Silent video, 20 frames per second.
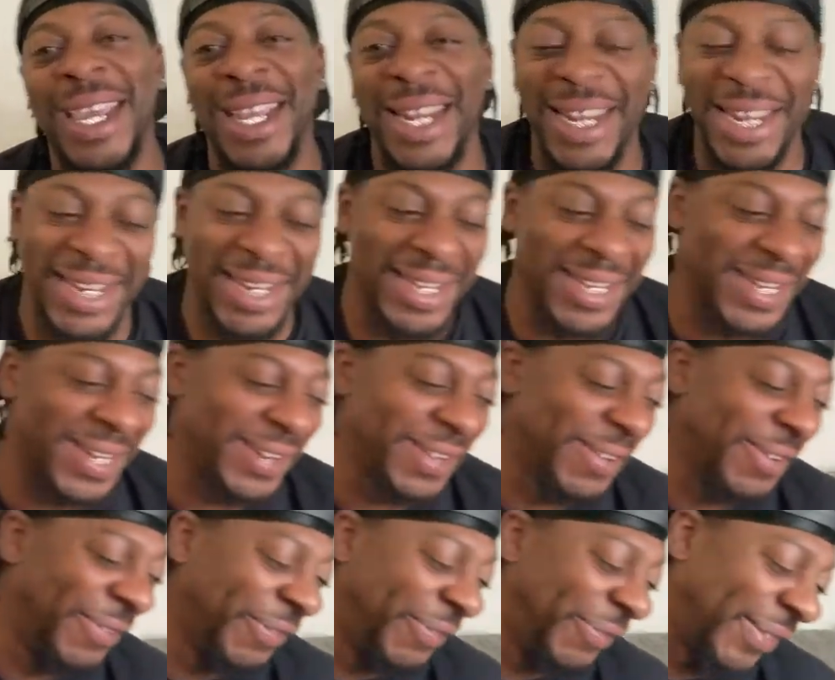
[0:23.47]
beginning of
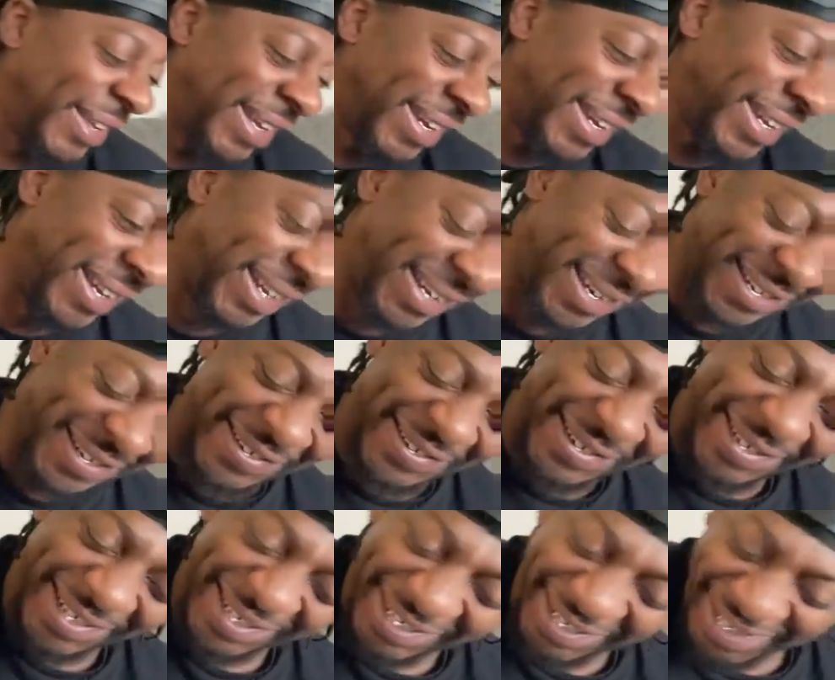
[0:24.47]
the video.
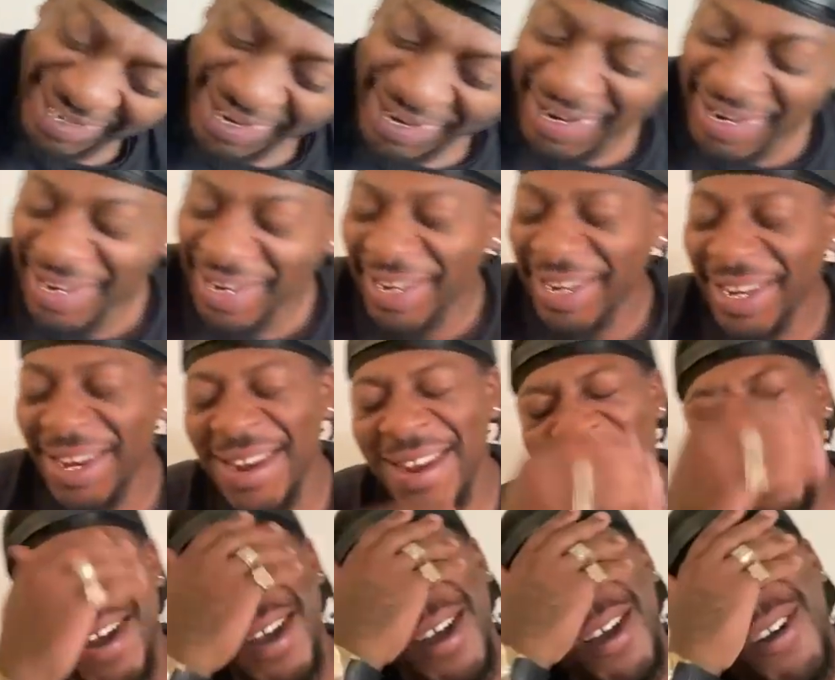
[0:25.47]

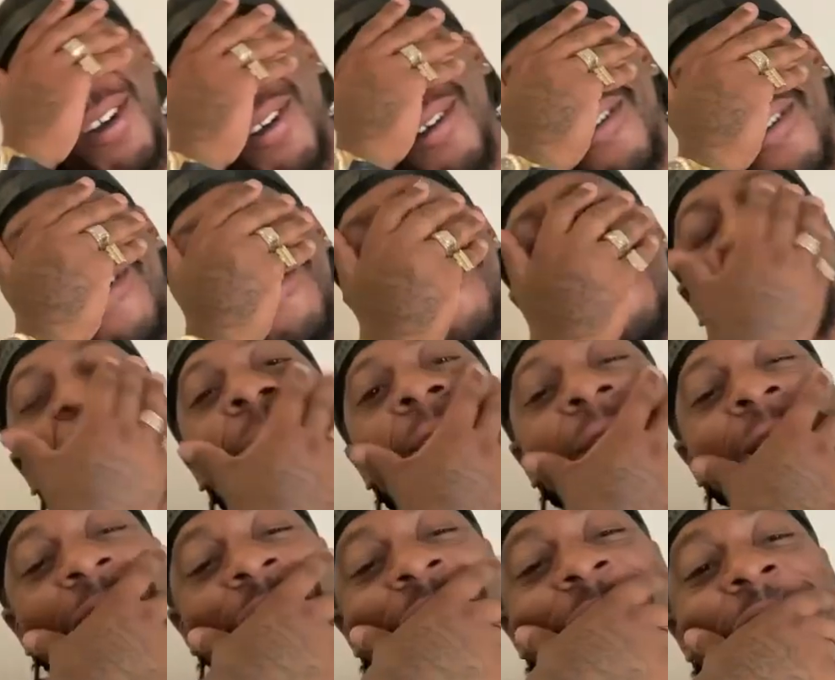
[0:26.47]
Yo,
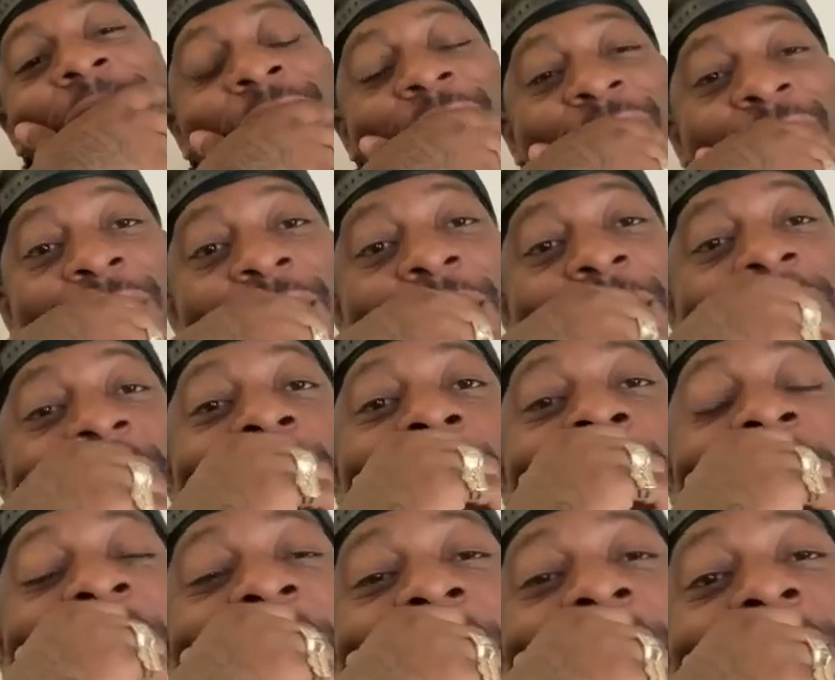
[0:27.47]
this nigga Charleston
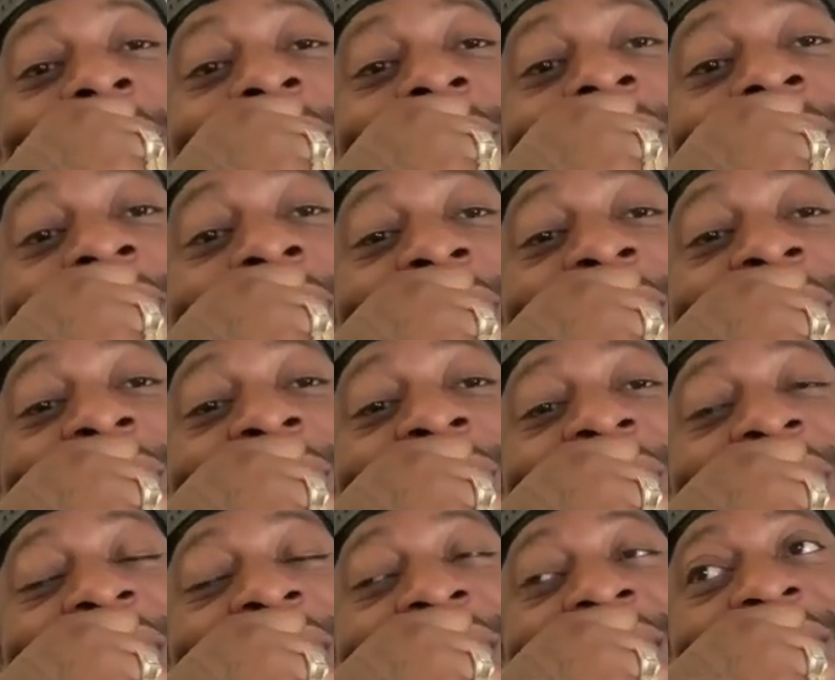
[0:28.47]
White is fucking
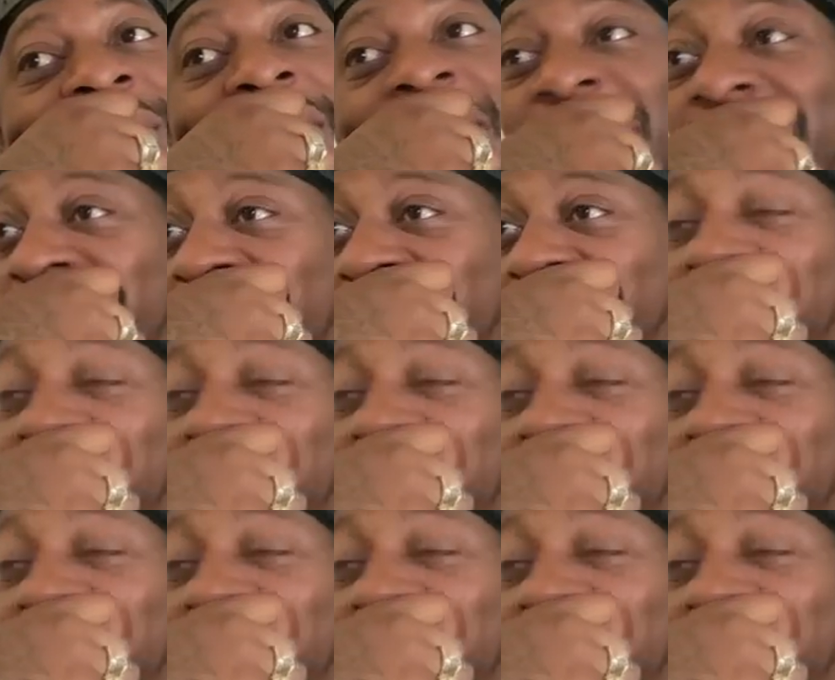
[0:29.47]
crazy, yo. I can't,